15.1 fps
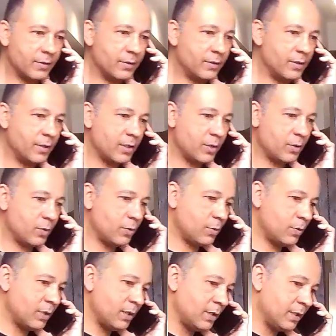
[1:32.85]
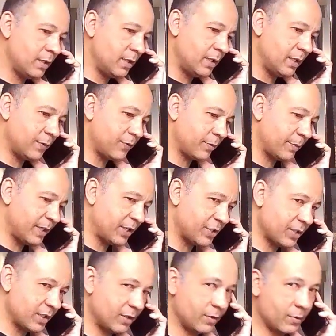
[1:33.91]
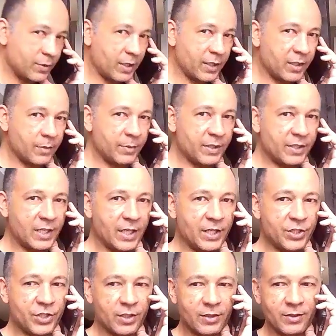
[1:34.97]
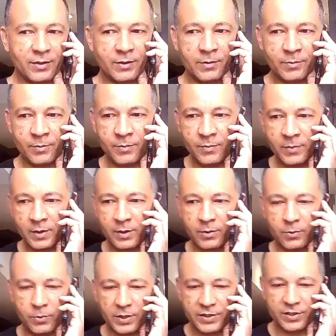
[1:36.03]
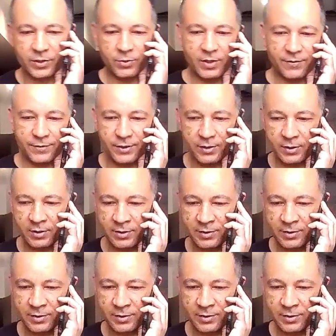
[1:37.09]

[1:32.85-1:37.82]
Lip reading: no information, no documentation whatsoever.